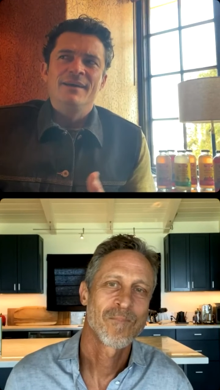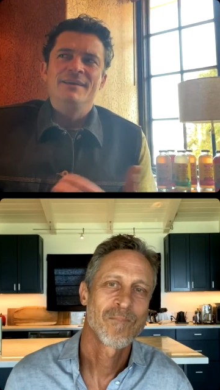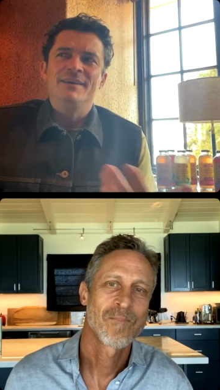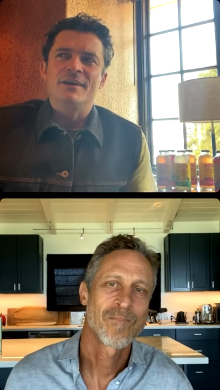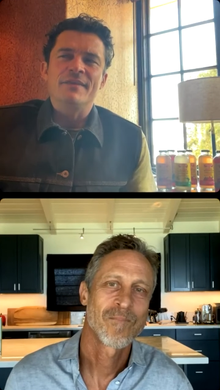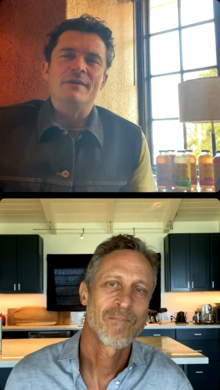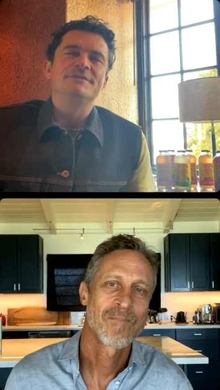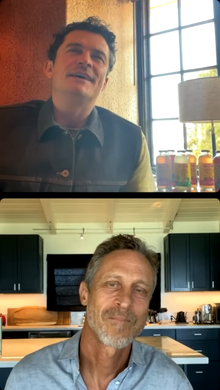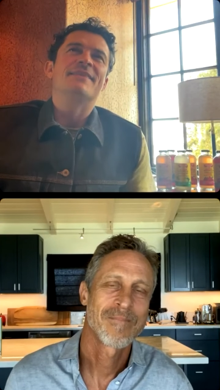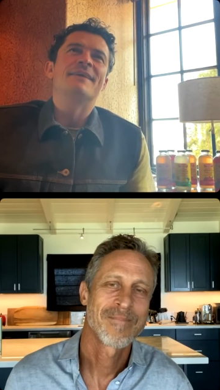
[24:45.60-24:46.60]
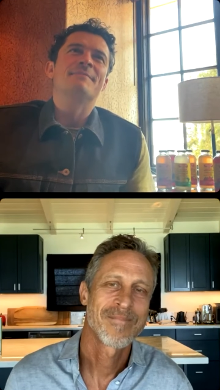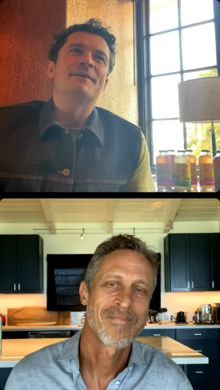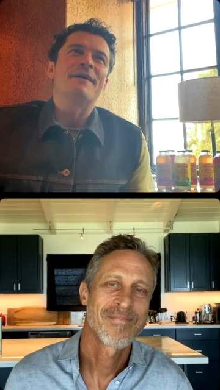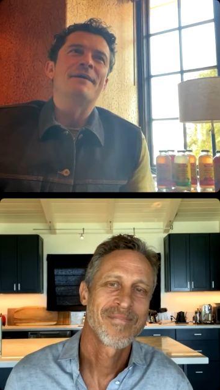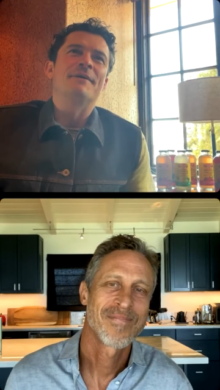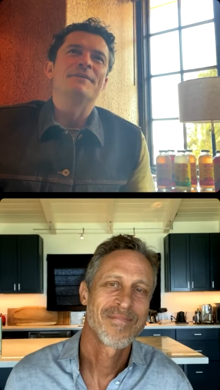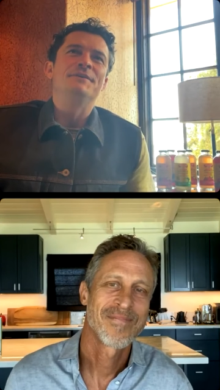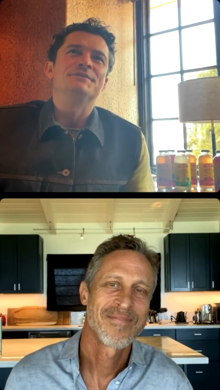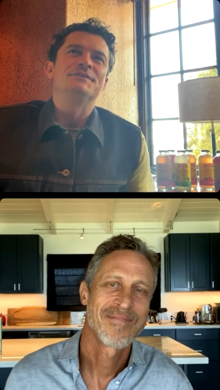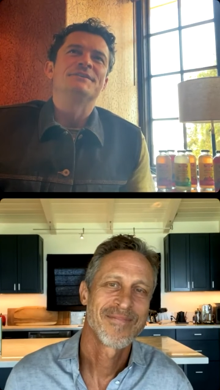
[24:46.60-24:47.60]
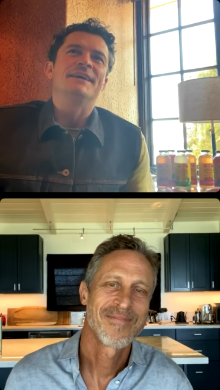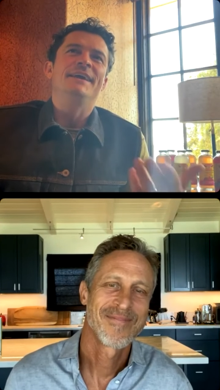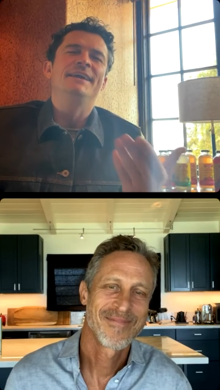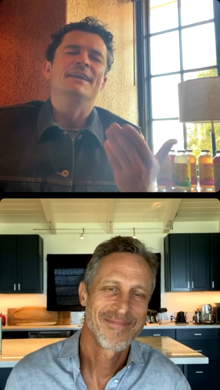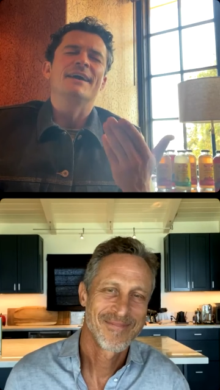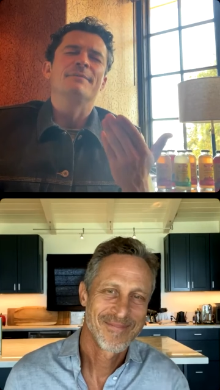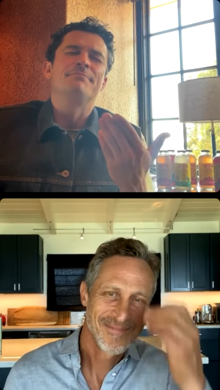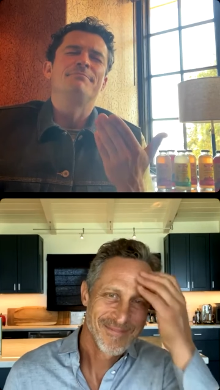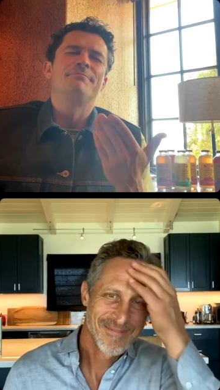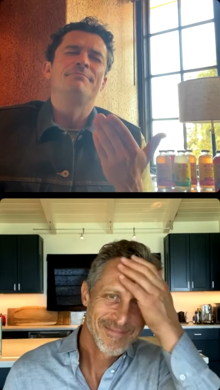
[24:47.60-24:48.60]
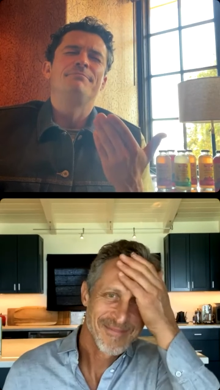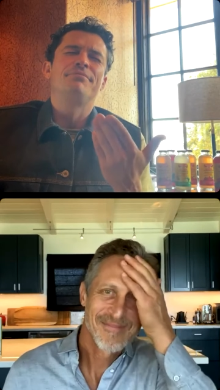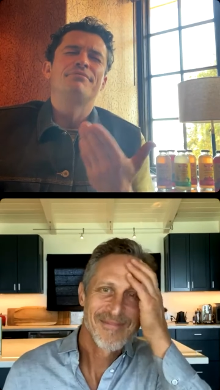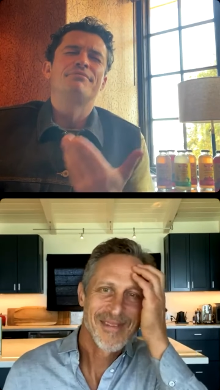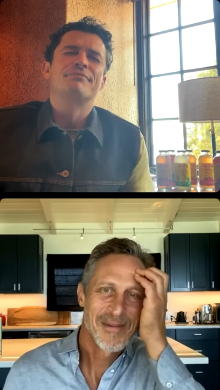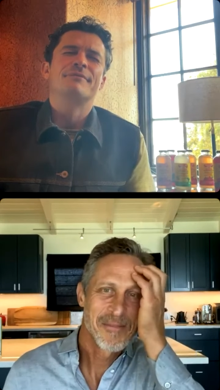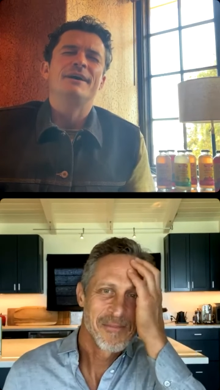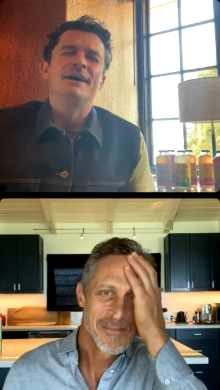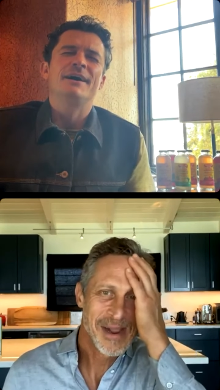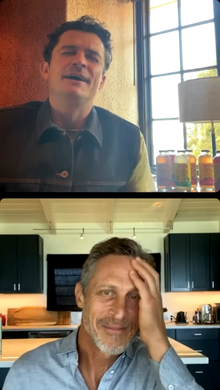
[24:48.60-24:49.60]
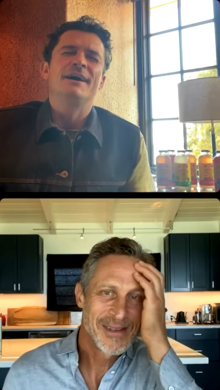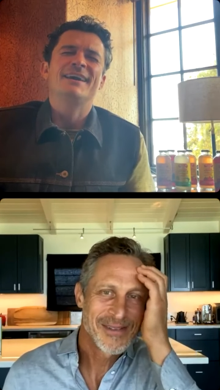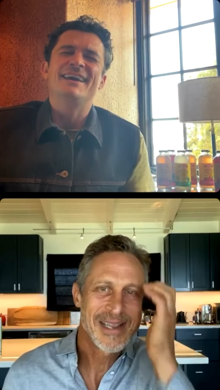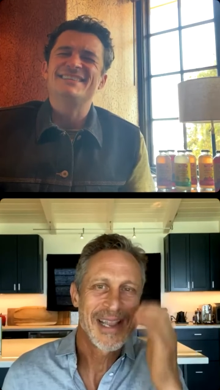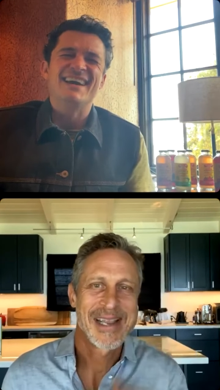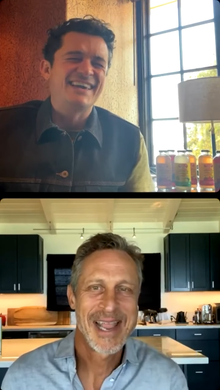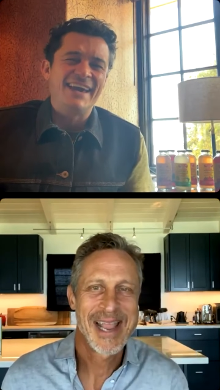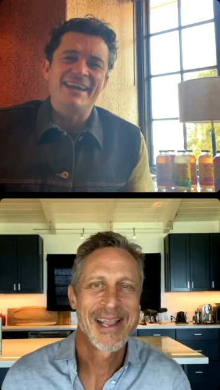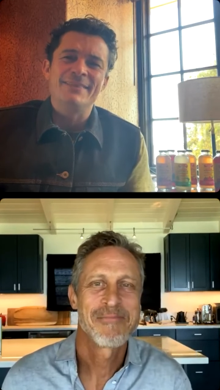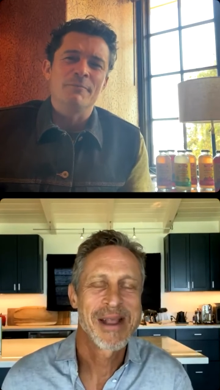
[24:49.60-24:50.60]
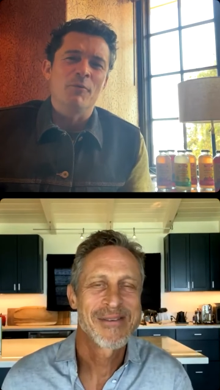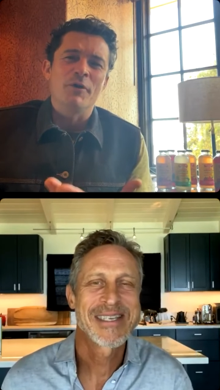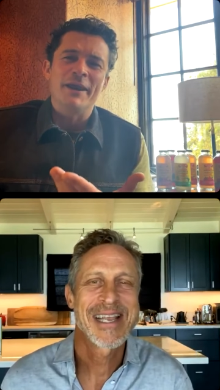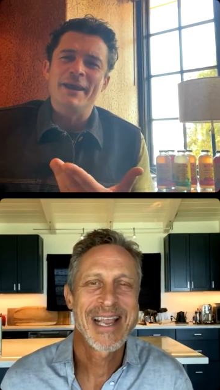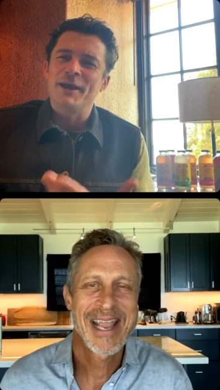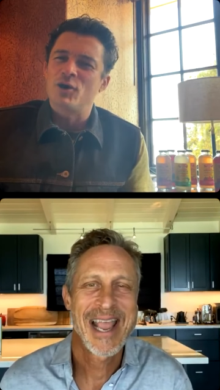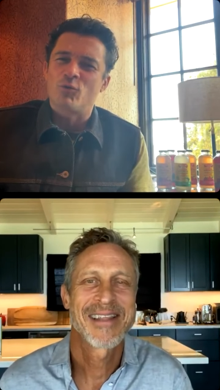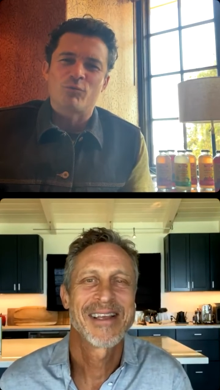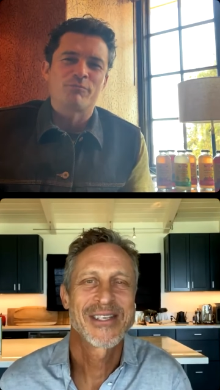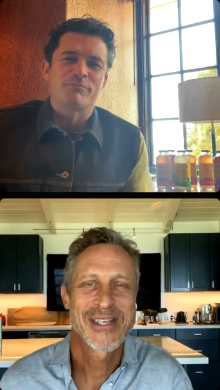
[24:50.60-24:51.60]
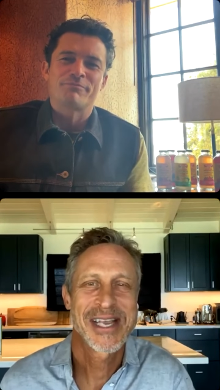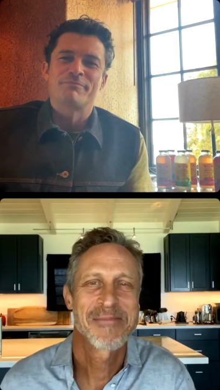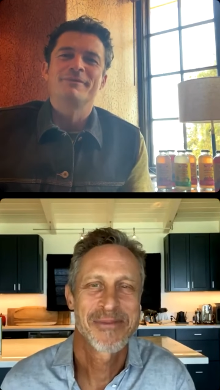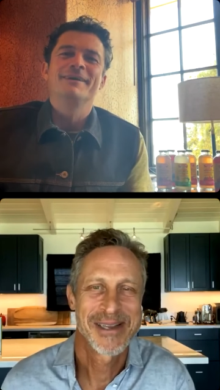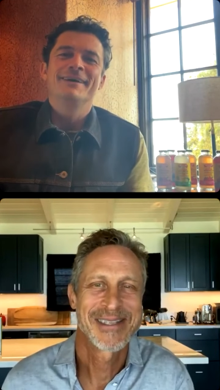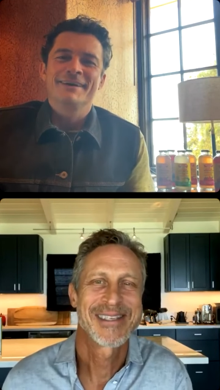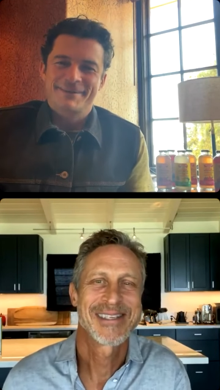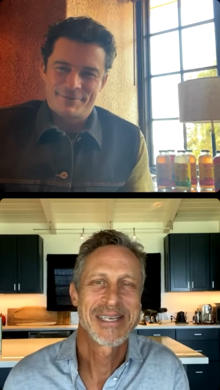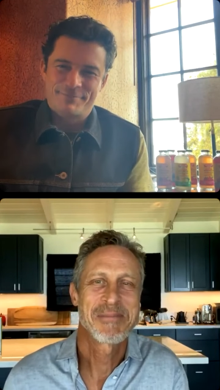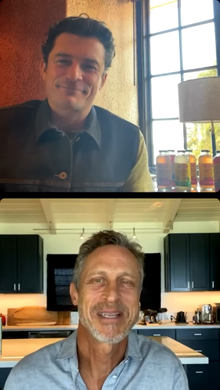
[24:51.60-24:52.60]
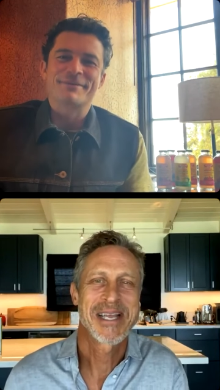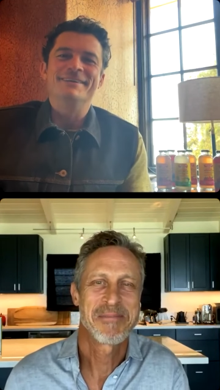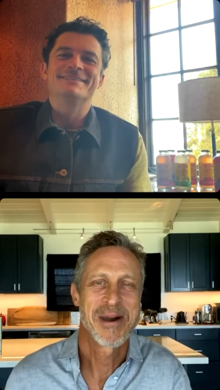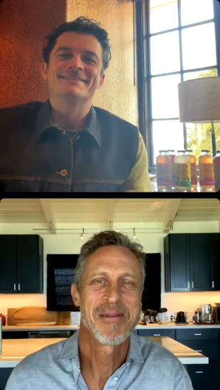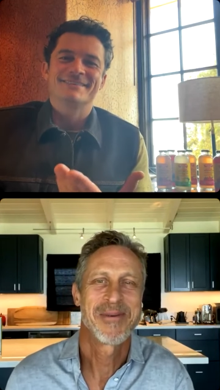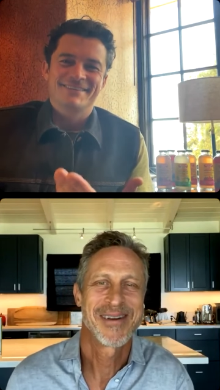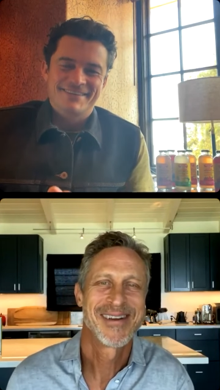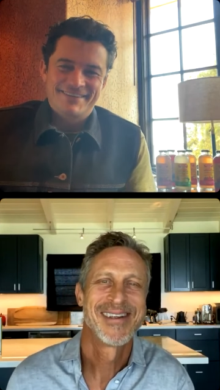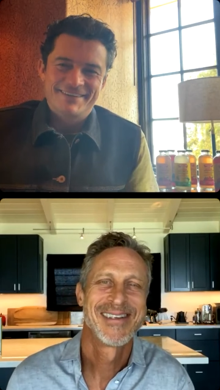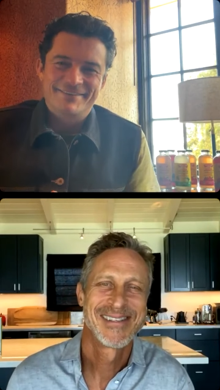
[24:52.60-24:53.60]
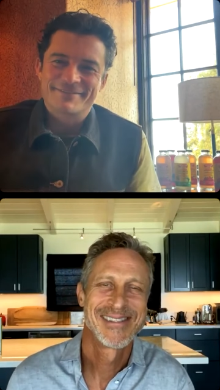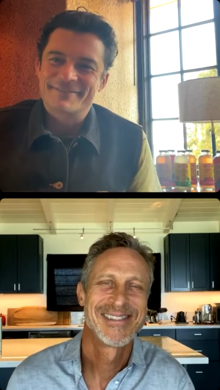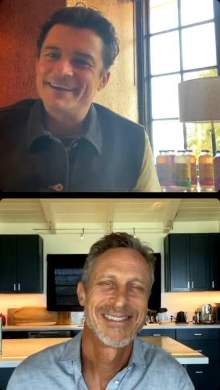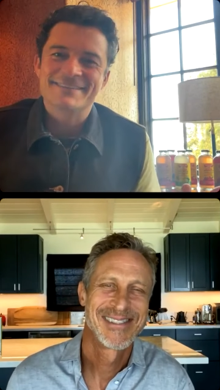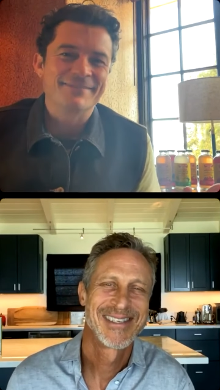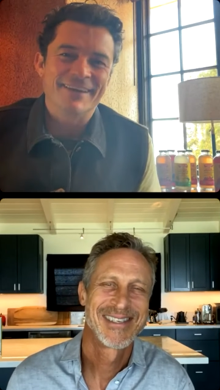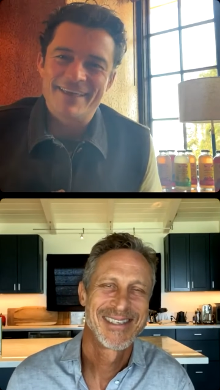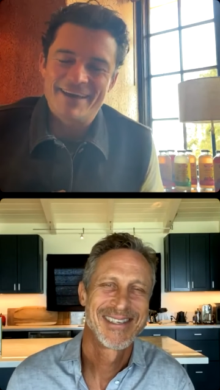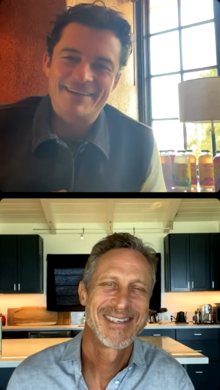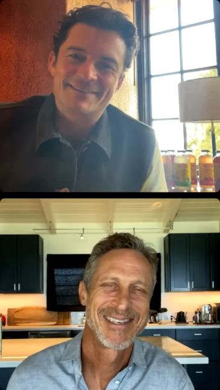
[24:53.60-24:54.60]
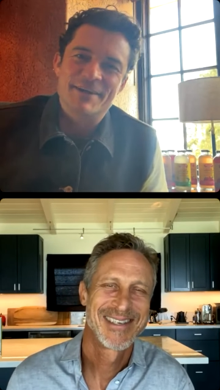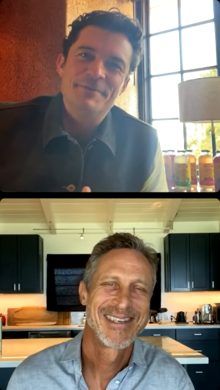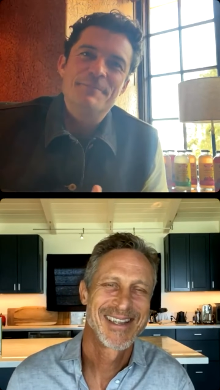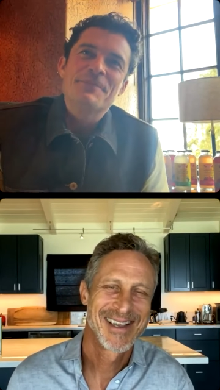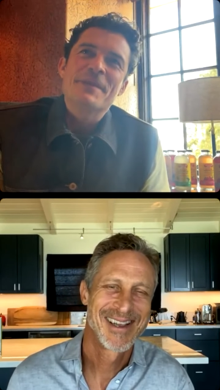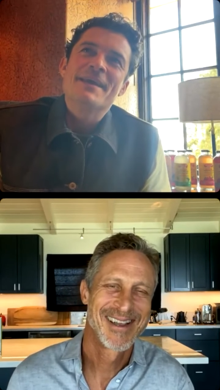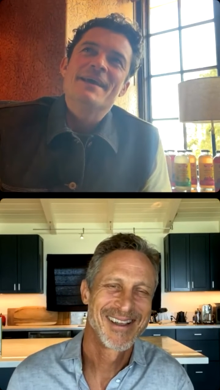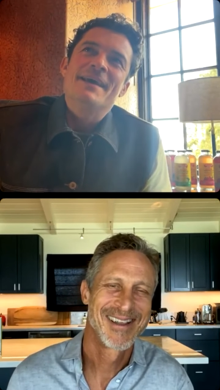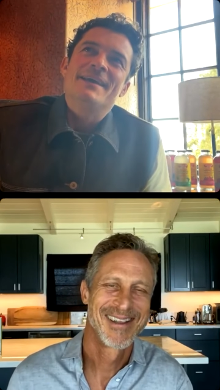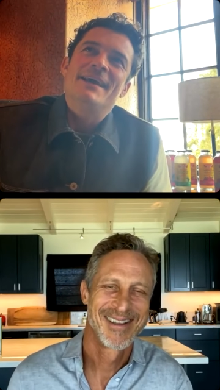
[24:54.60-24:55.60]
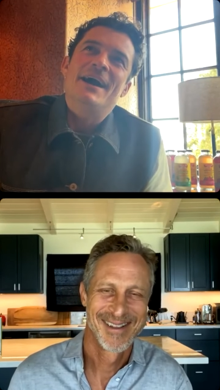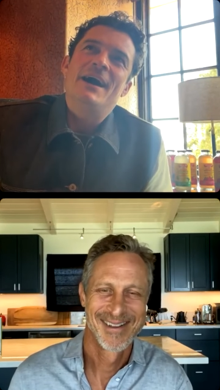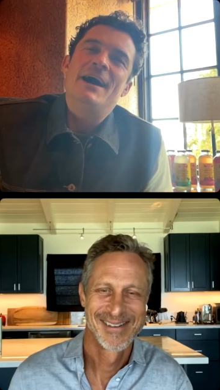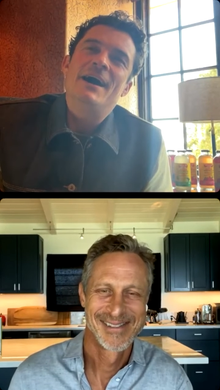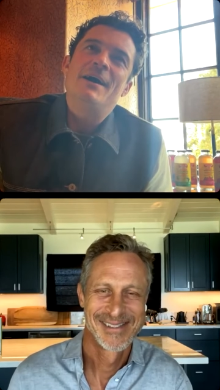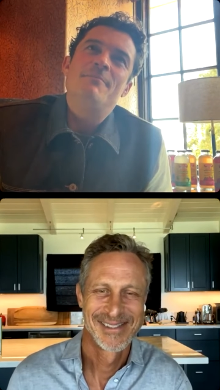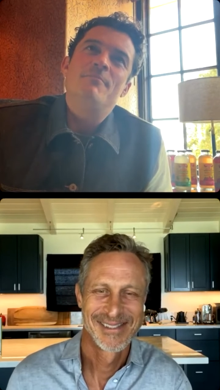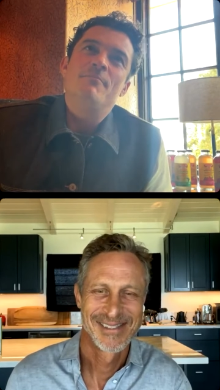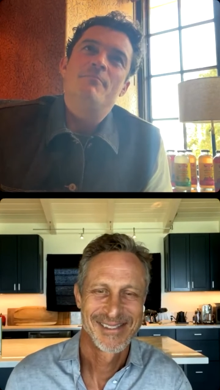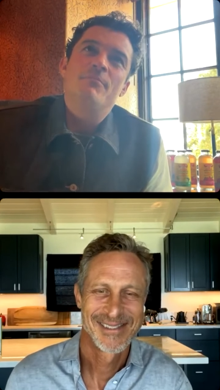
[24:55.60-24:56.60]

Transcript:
Speaker 1: you know there was that thing my grandmother used to say: eat like a uh, breakfast a like a king, breakfast morning. like a
Speaker 2: king, lunch like a prince, and supper prince. like a pauper.
Speaker 1: Right, something like that. So, yeah. um,